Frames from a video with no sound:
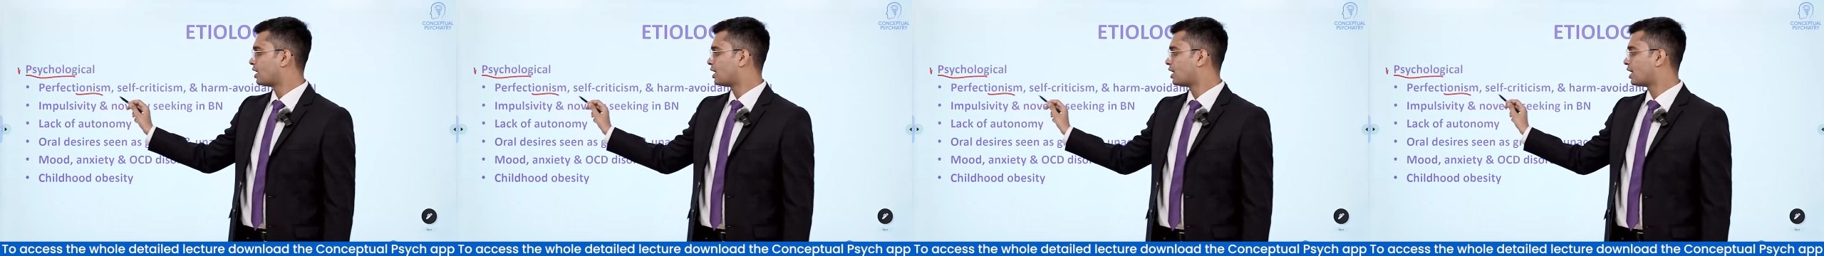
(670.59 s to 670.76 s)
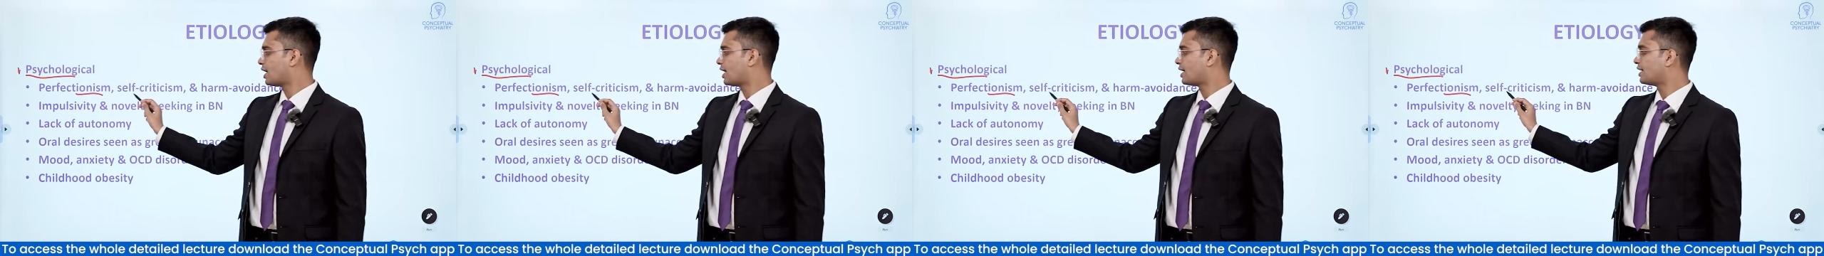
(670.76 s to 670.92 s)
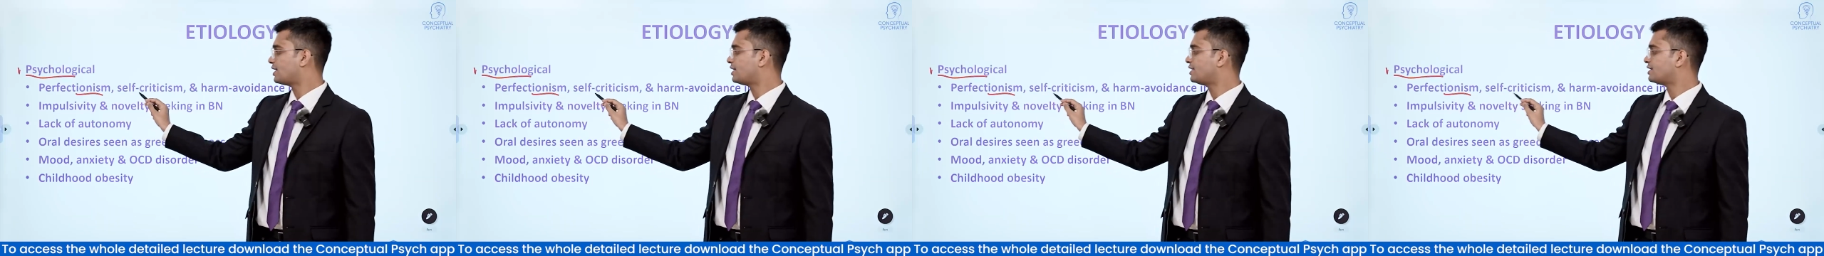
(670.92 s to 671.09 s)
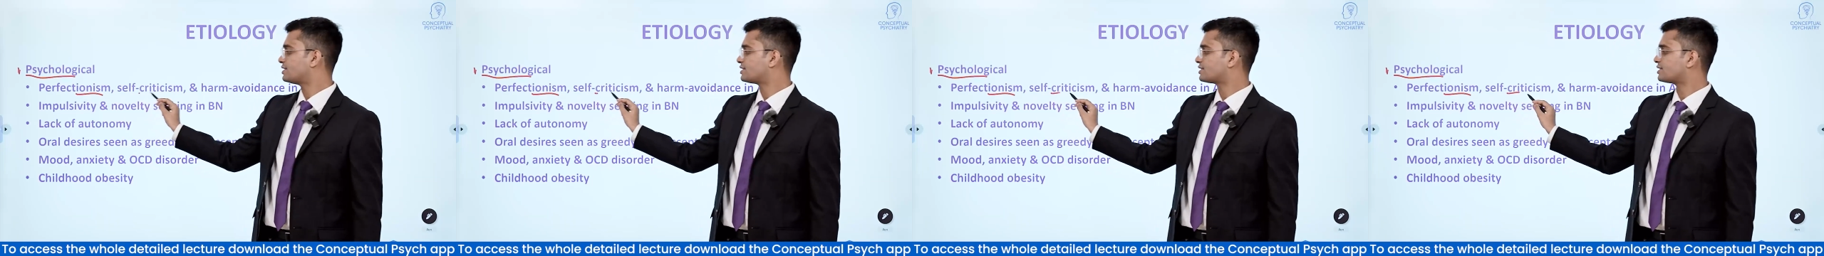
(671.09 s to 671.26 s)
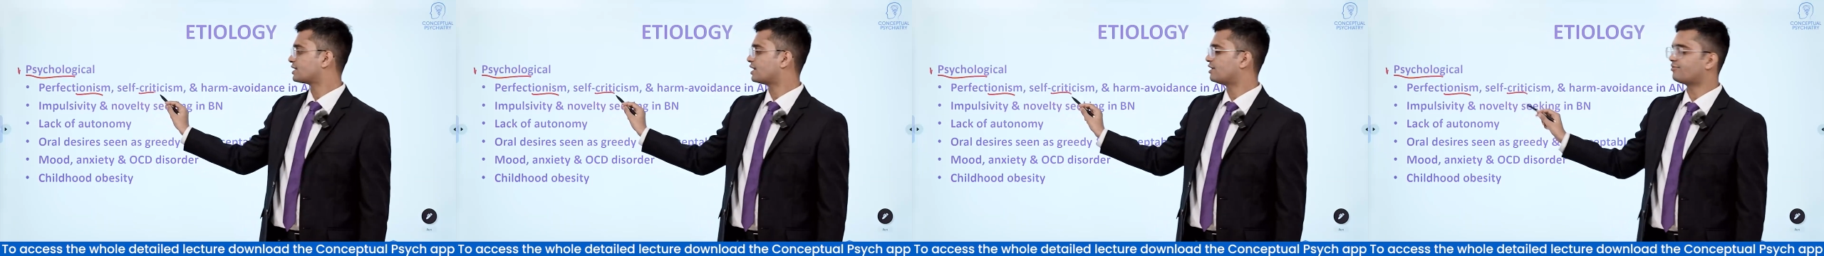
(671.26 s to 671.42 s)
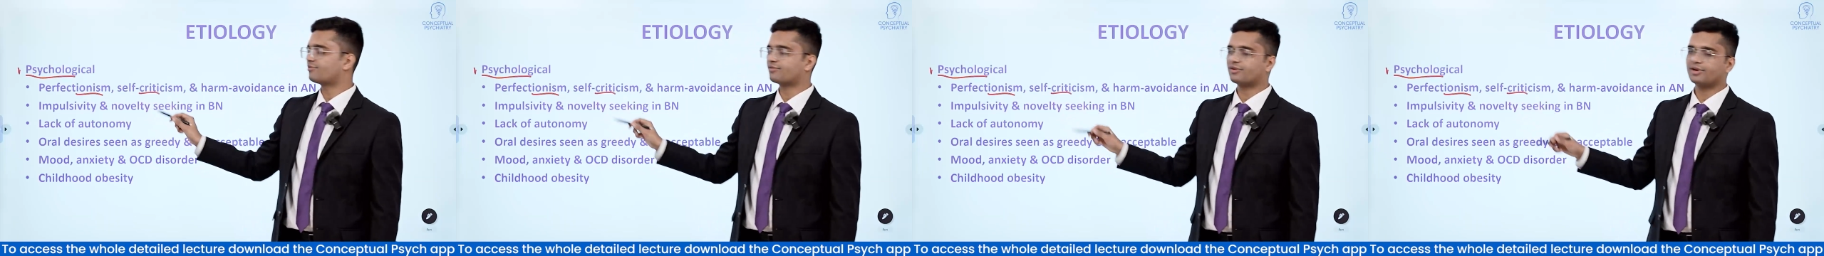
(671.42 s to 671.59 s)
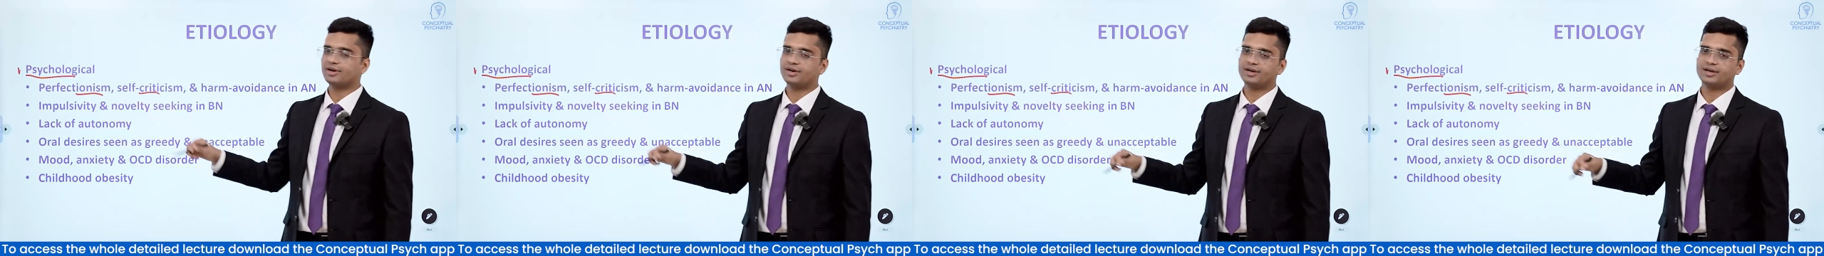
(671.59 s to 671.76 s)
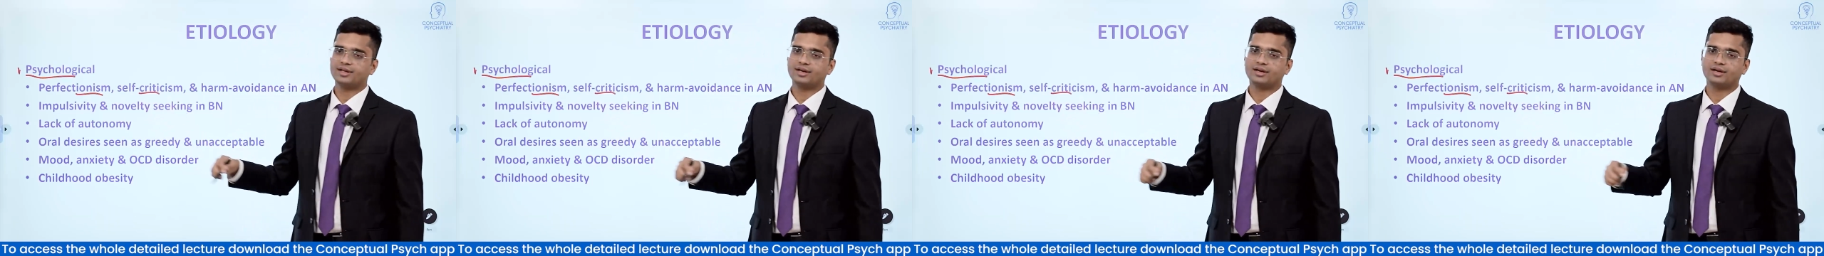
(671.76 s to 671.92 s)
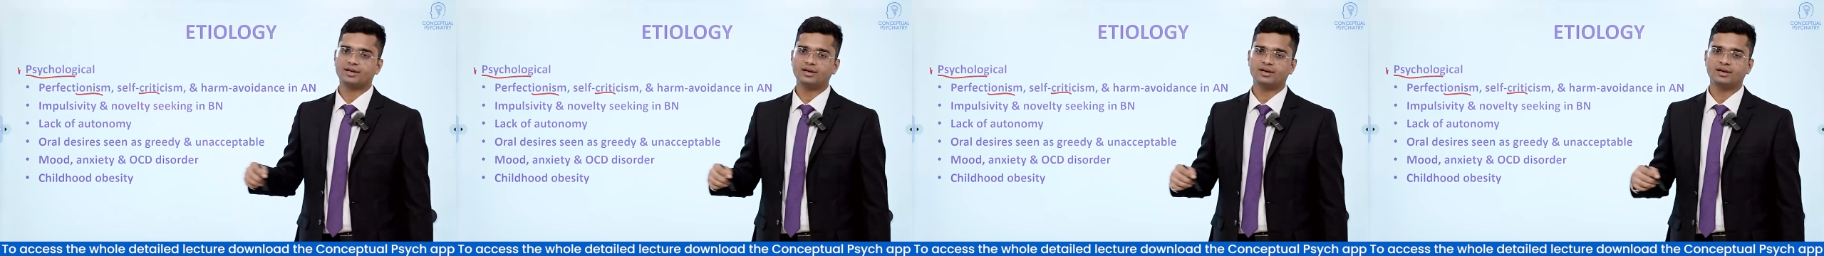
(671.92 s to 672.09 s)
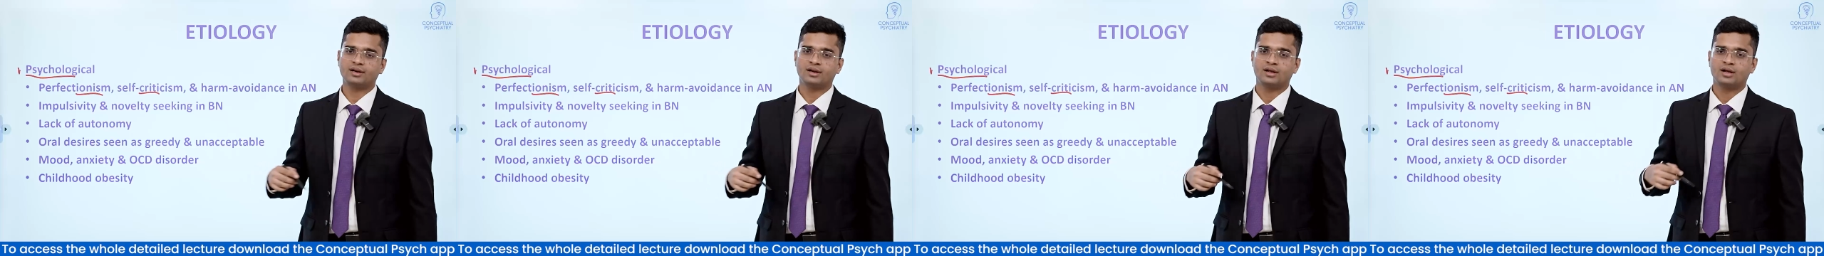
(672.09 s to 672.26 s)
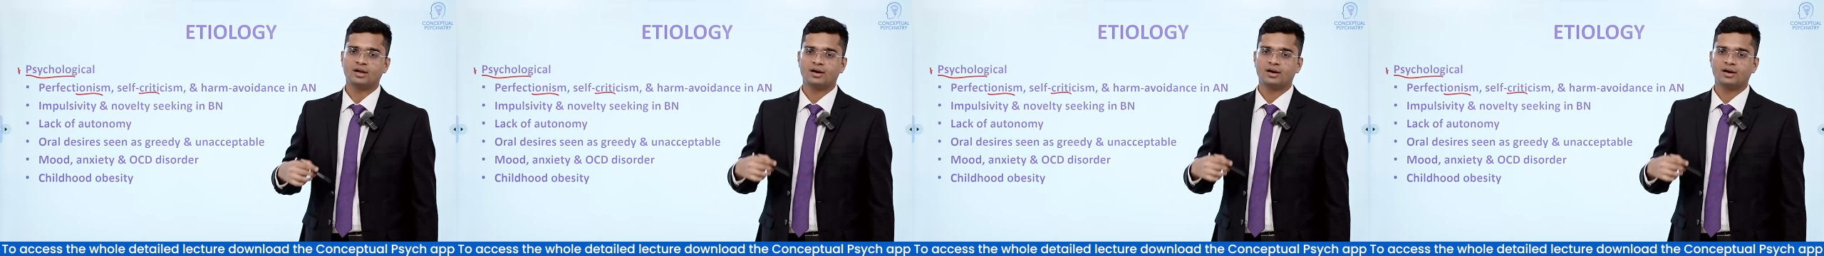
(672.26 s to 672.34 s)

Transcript: highly self critical